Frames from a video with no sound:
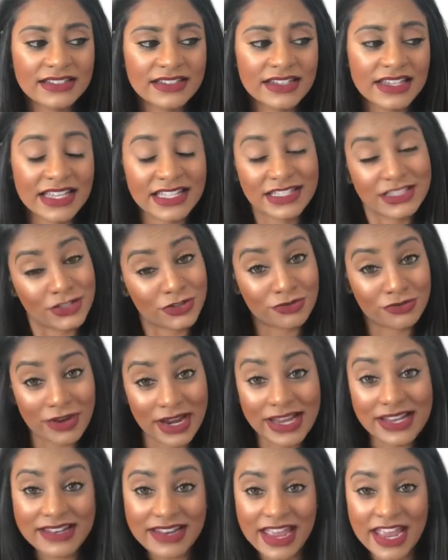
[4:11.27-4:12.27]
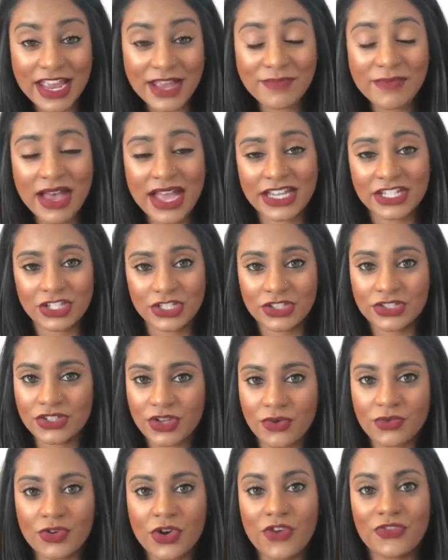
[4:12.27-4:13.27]
It's a great name. I just
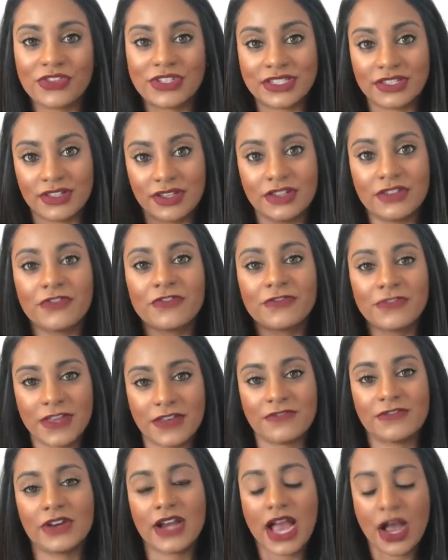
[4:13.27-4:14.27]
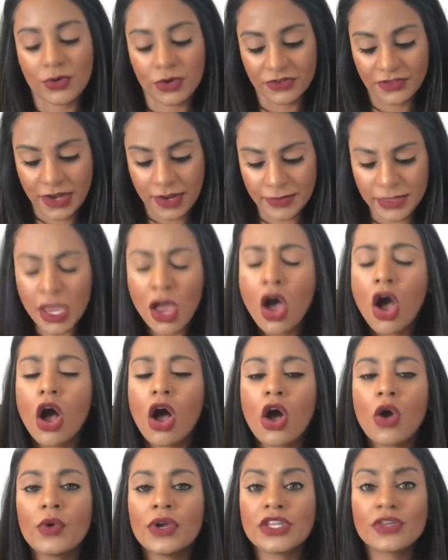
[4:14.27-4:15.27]
don't know if it's a good fit for our family.
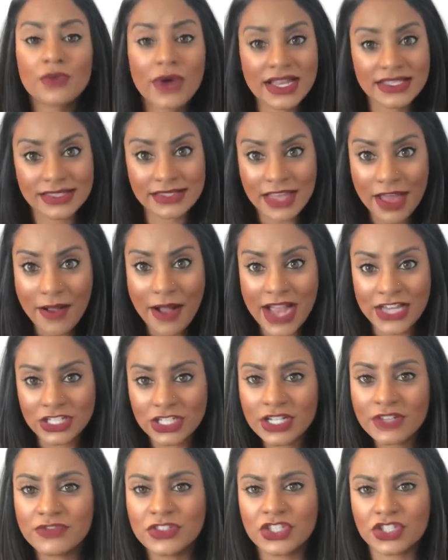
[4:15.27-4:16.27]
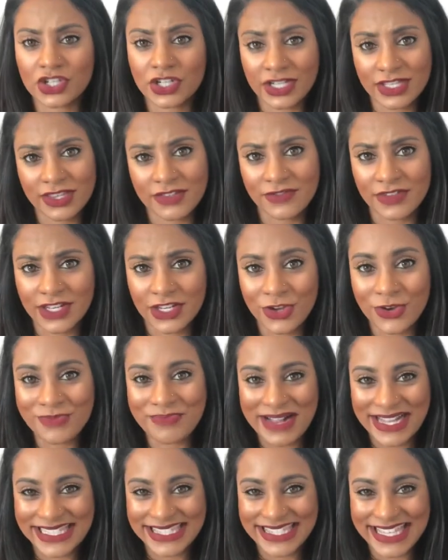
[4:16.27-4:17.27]
Oh, and you guys, I should have started the video
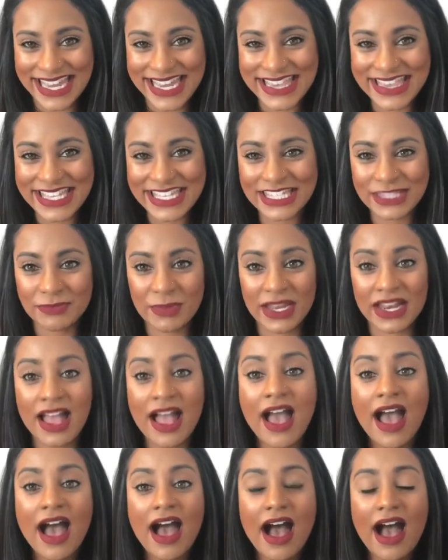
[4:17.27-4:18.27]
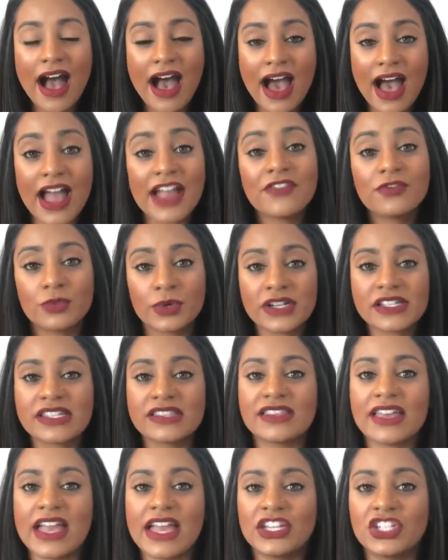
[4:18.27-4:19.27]
by saying this, but I've worked in
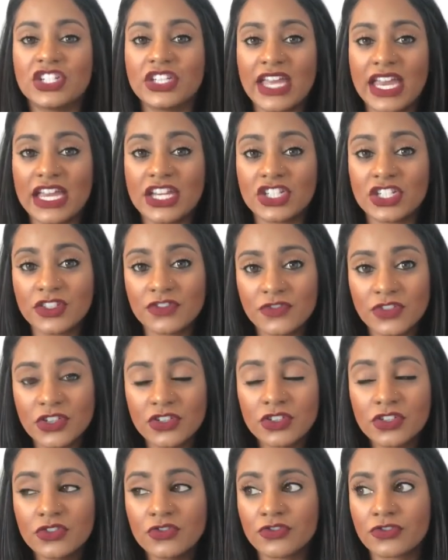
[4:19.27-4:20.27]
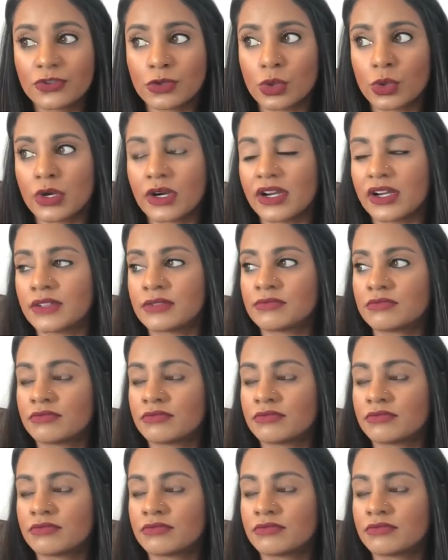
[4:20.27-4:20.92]
the education field for